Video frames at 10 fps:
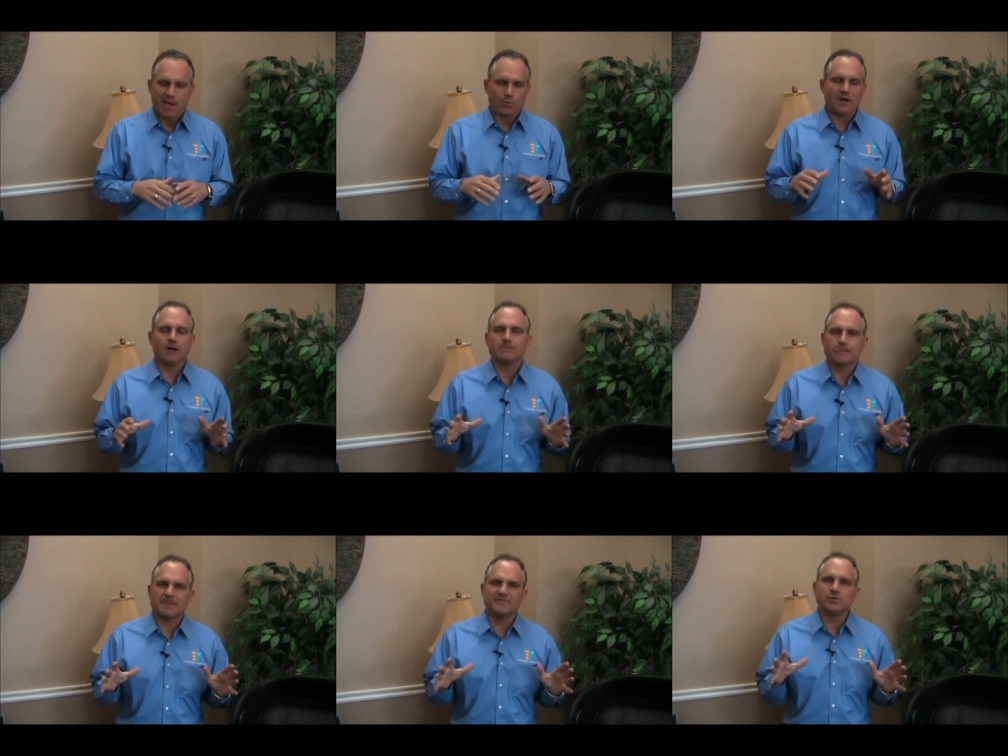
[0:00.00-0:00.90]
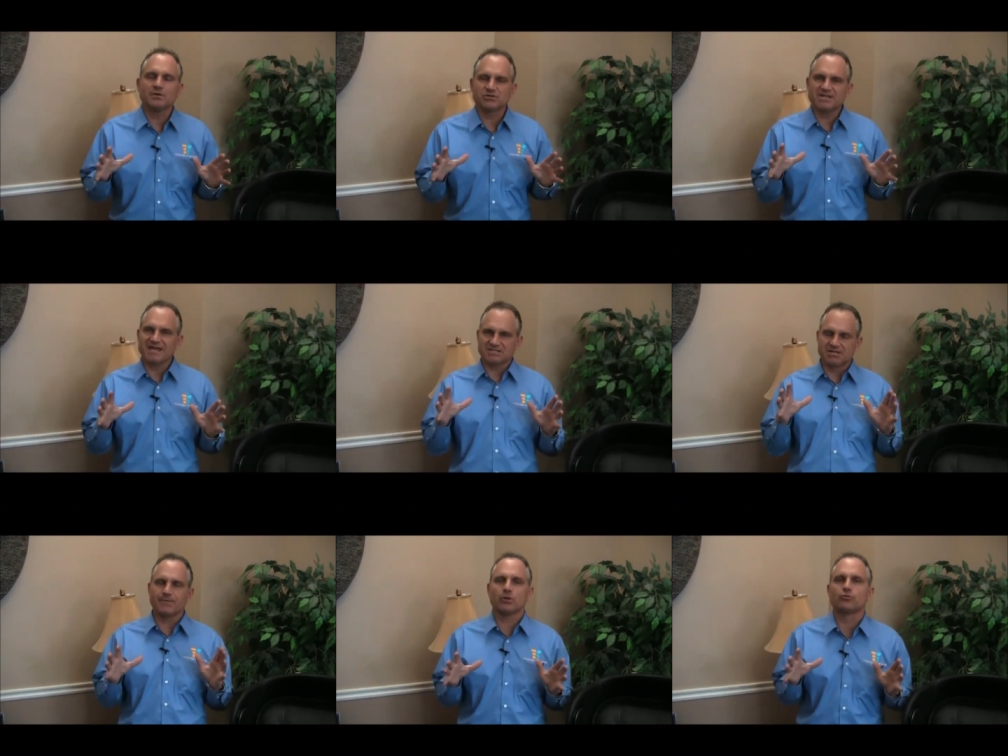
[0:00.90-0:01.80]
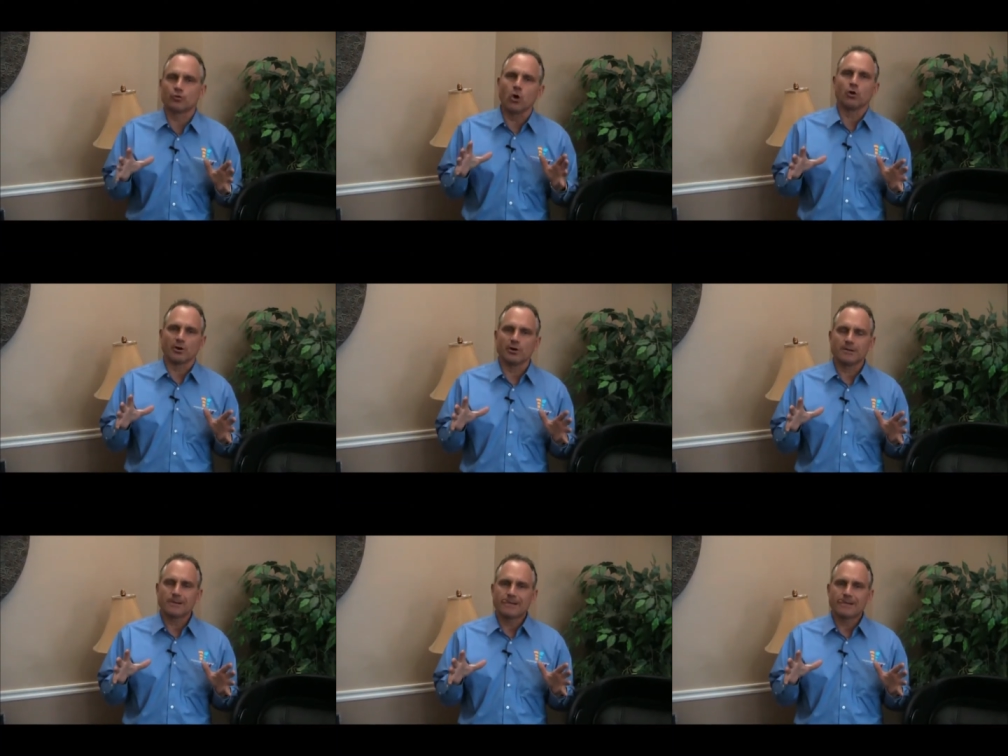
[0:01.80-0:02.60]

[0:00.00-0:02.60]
Well, if you understand a typical roller,